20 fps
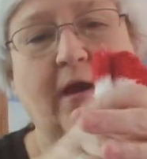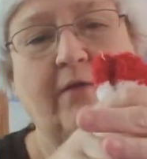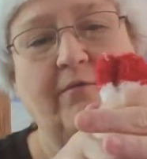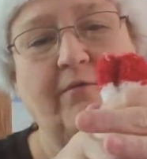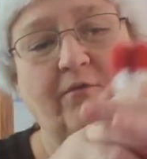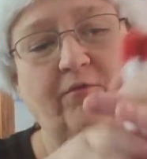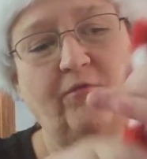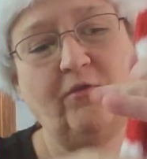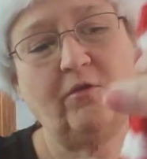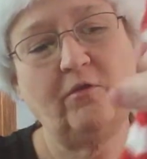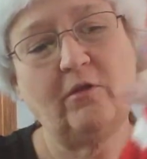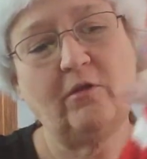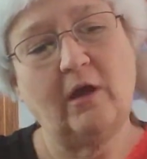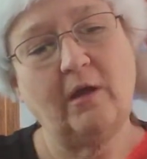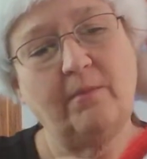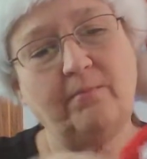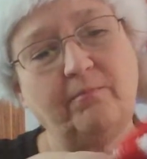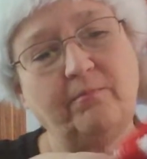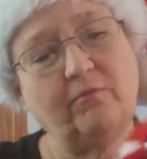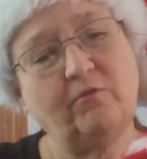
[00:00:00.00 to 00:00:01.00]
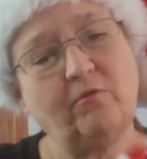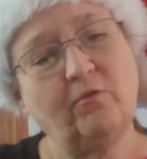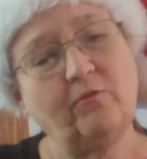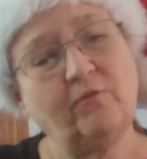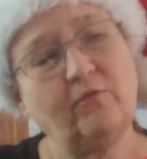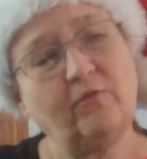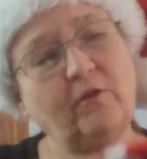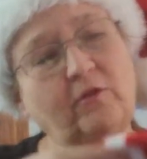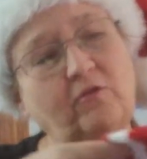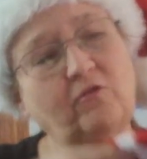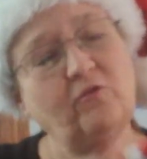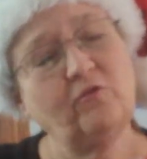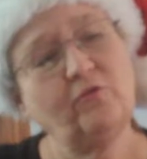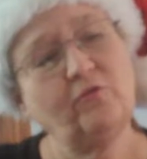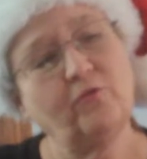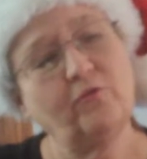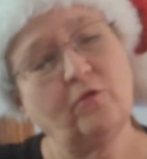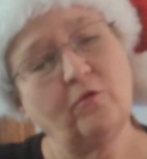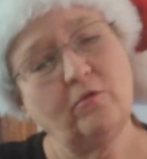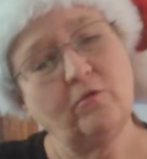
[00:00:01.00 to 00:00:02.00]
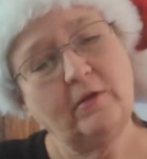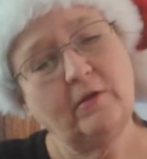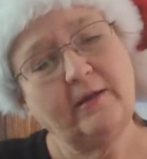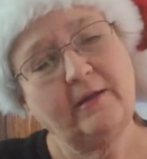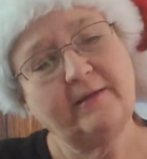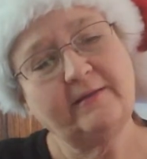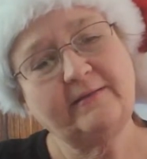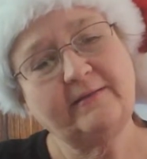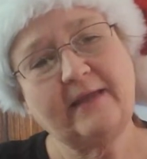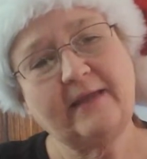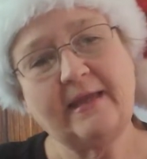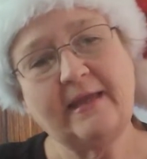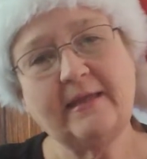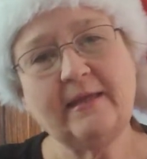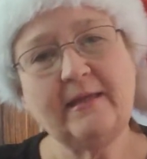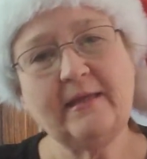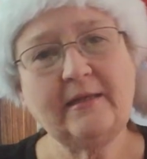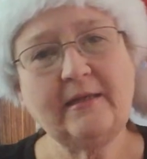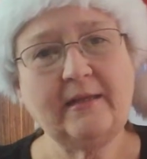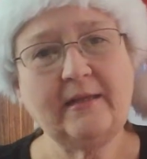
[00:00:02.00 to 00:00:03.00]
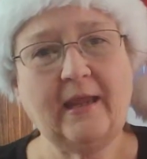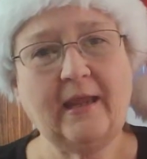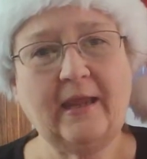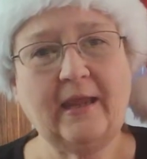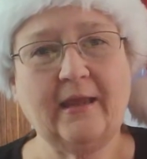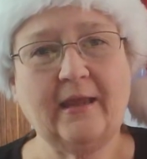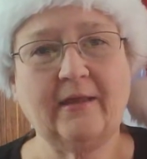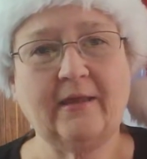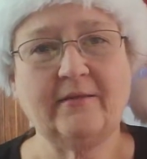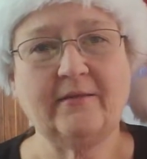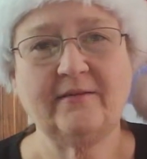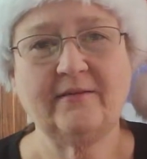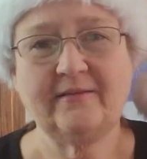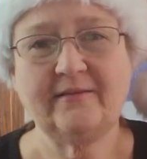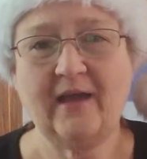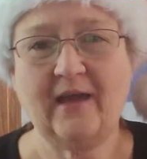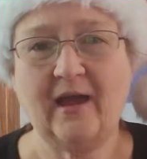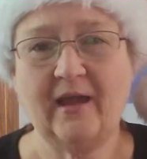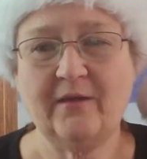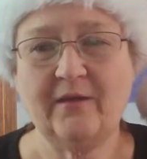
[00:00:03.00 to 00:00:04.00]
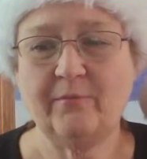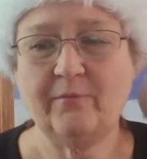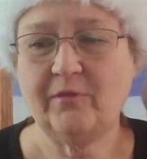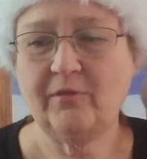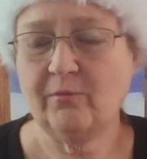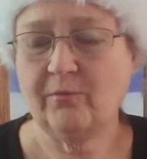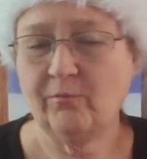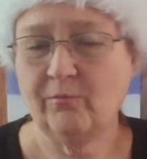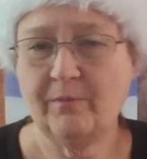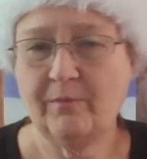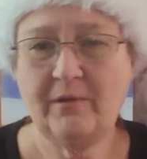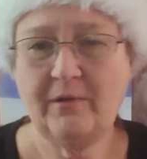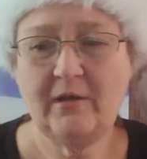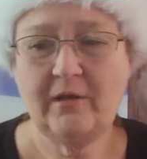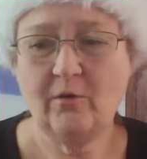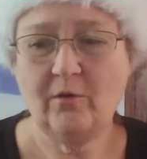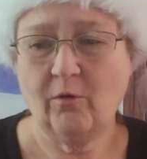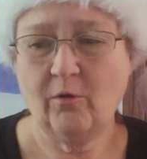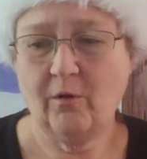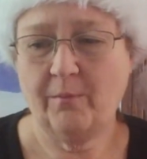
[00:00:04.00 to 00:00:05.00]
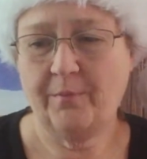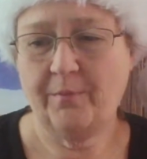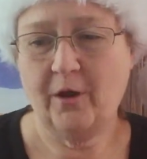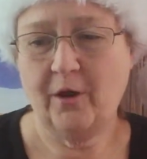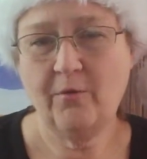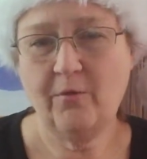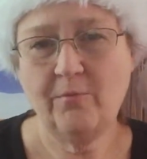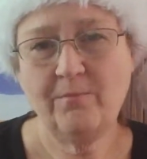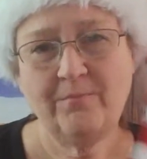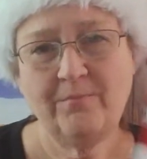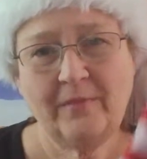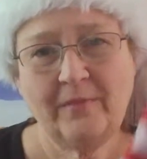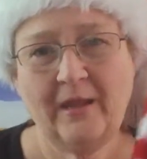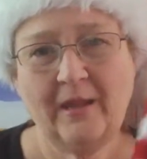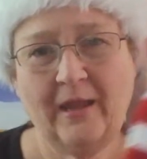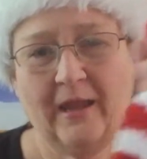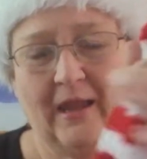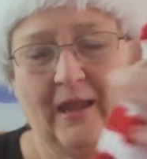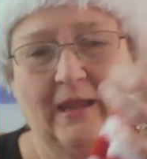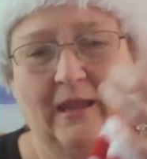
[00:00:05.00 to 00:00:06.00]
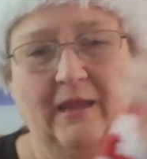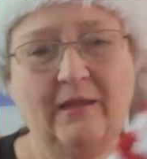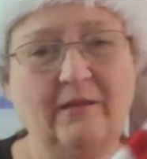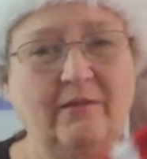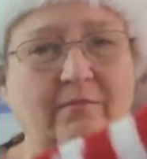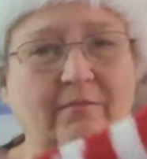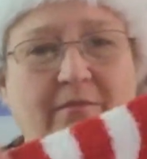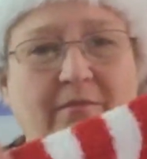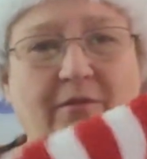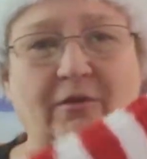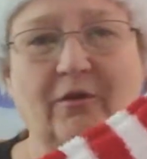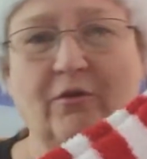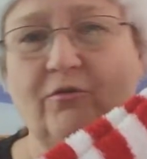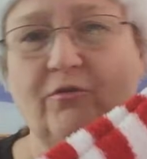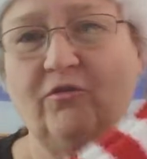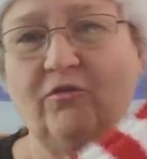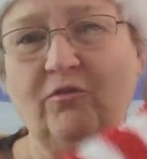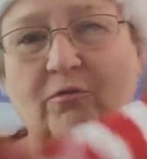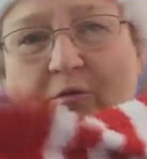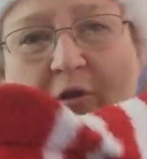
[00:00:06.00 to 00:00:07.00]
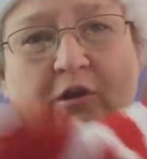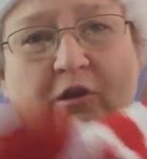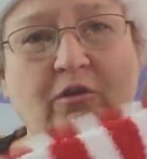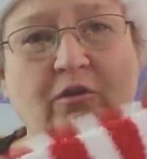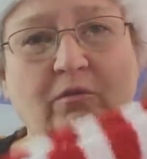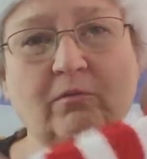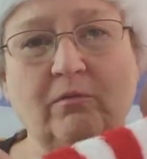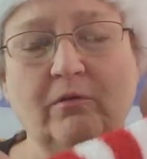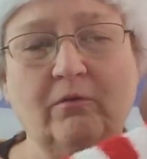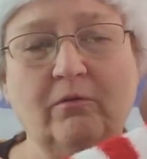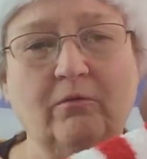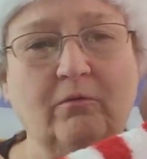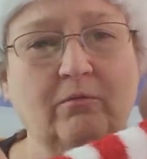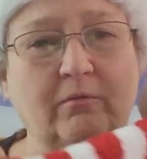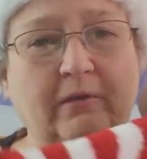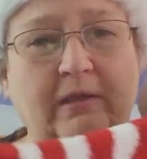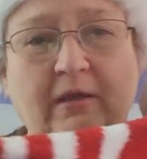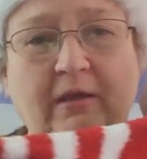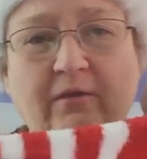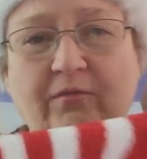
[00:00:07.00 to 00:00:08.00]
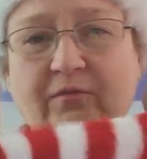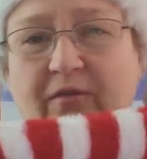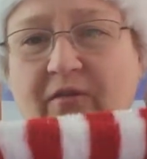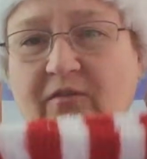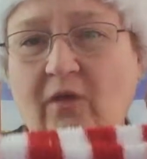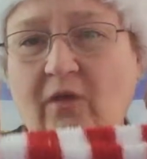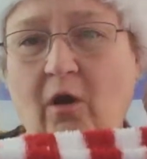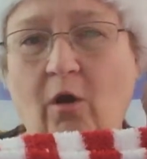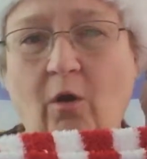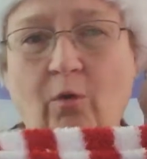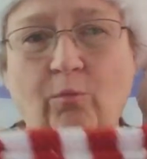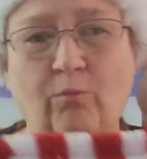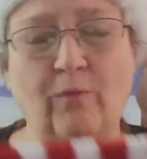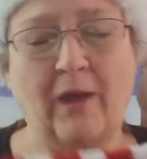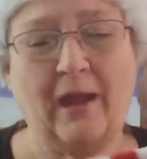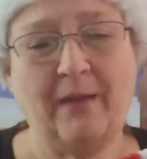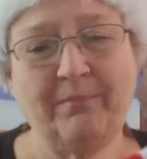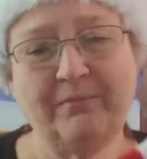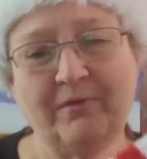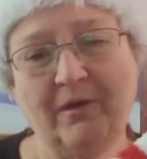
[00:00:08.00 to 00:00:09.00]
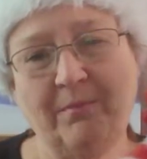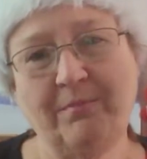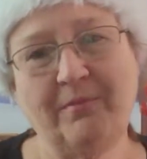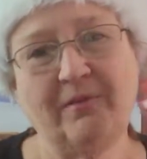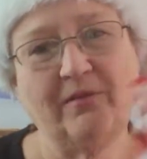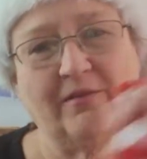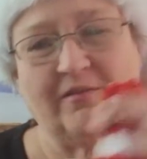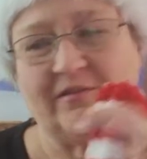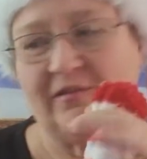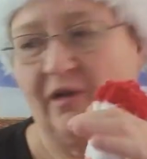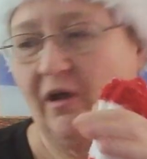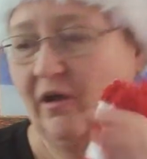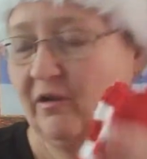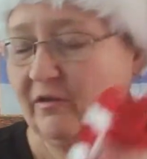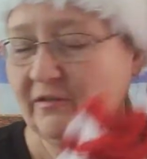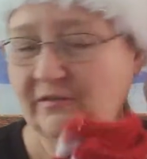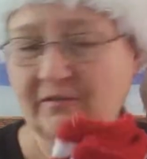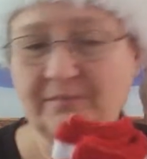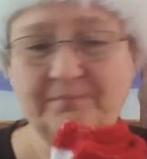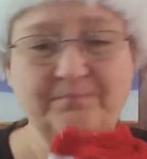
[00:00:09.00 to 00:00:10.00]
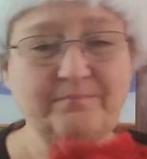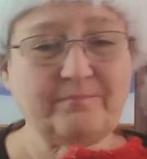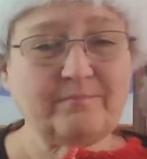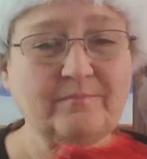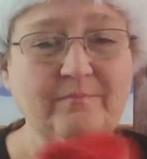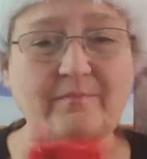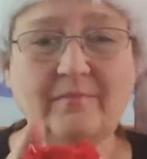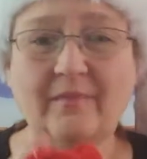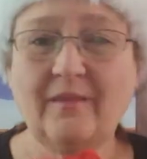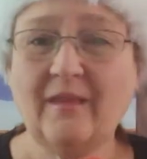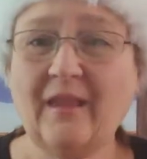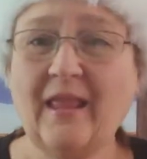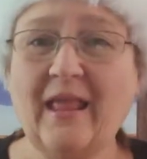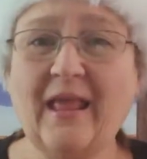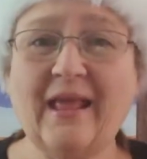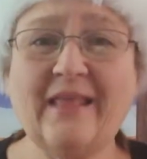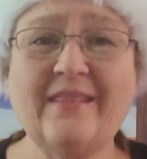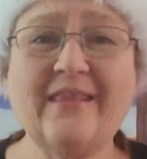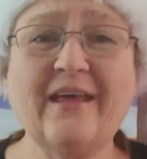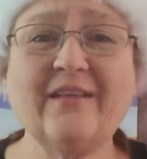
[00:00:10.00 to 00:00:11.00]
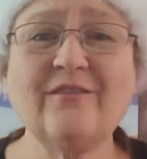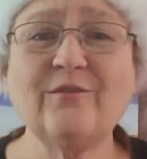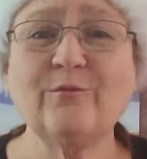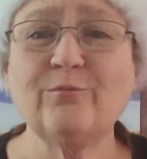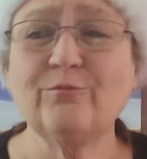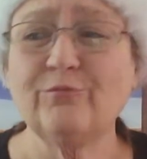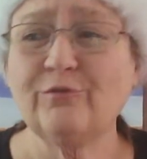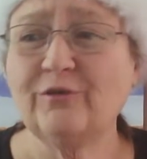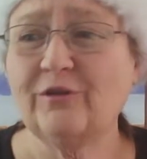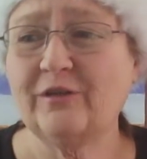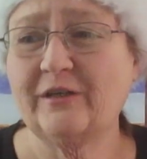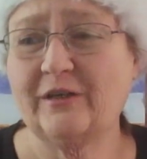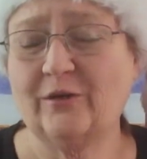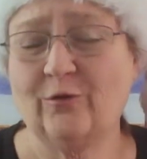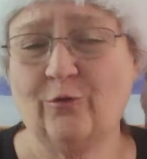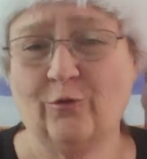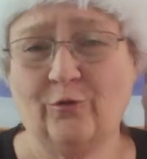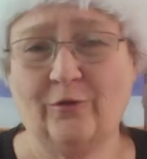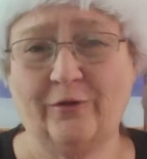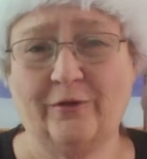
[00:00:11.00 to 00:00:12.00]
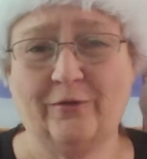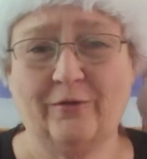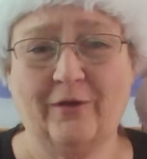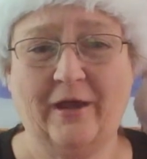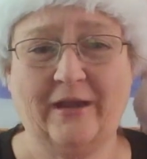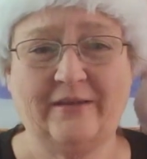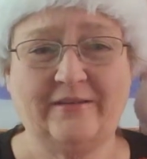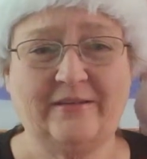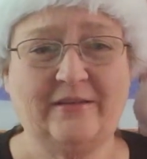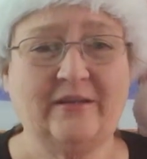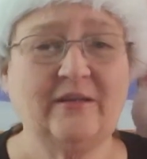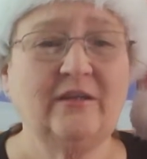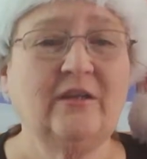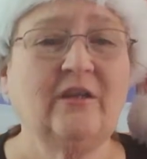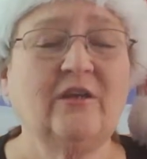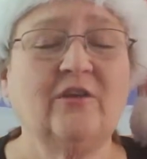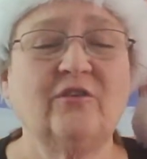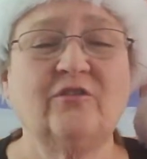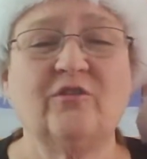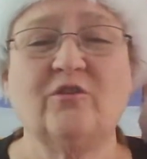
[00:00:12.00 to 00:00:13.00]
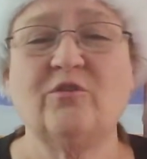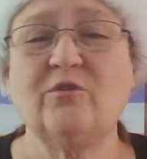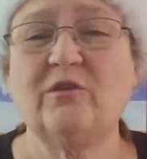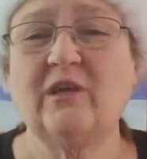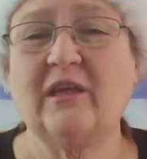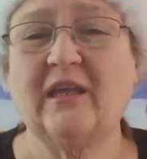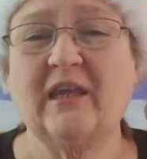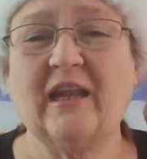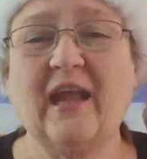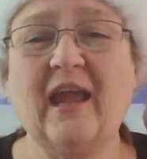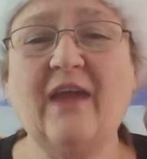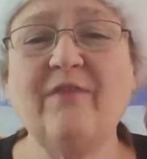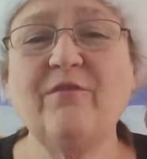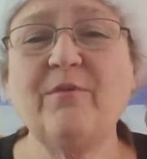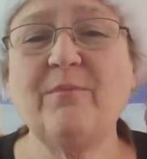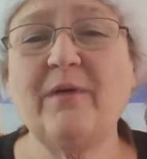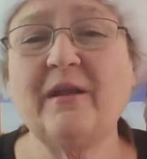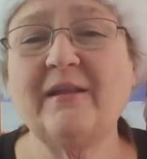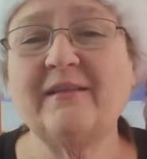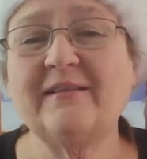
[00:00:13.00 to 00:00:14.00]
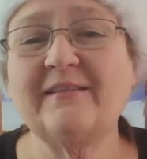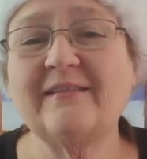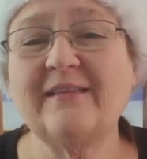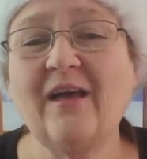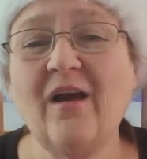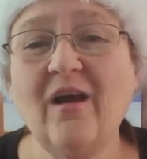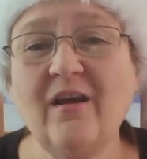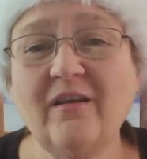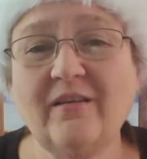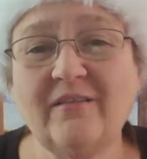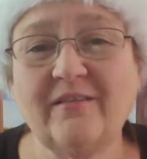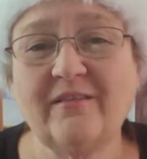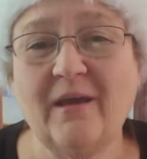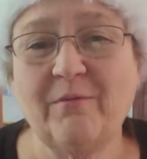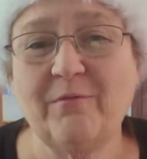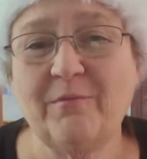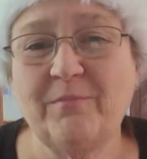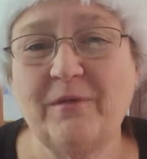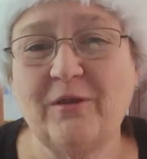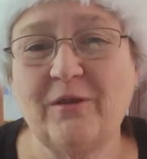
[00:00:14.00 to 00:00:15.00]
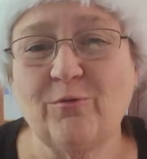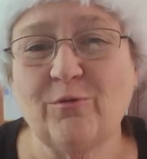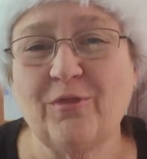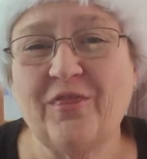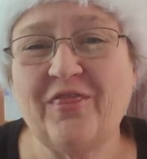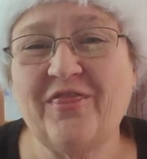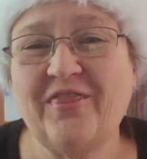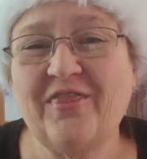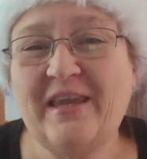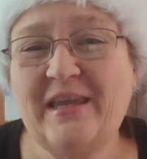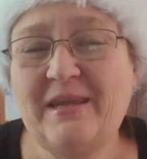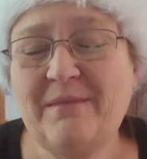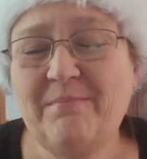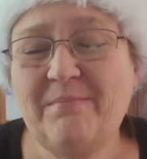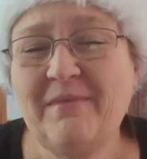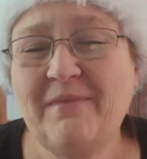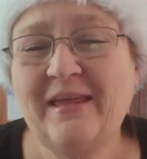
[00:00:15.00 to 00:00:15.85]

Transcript: it filled up, don't fill it too full, take it and tie it with a ribbon or a bow. And there's you a cute little gift. It's all wrapped up in the socks. And that's a really cool little idea. So you could get everybody's socks. That would be your theme,